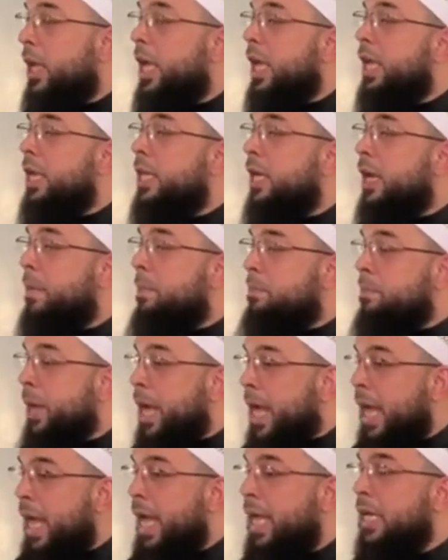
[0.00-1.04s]
And
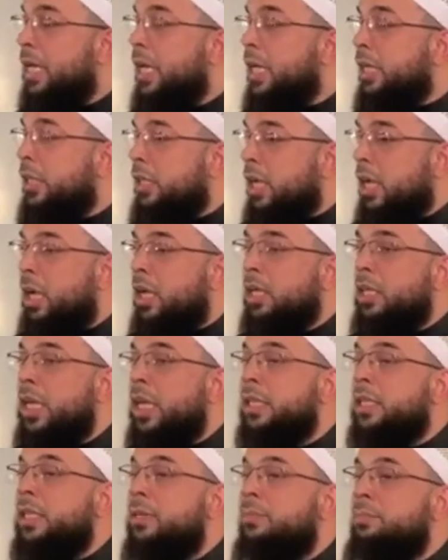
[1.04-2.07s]
upon Allah,
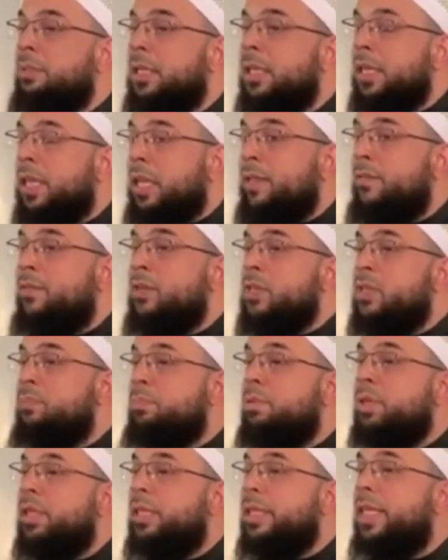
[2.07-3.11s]
let the believers
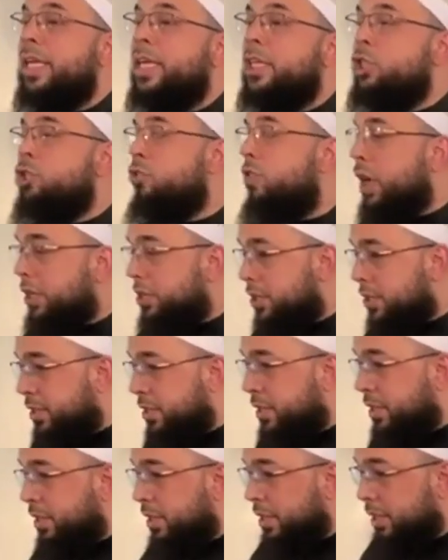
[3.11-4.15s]
put their trust.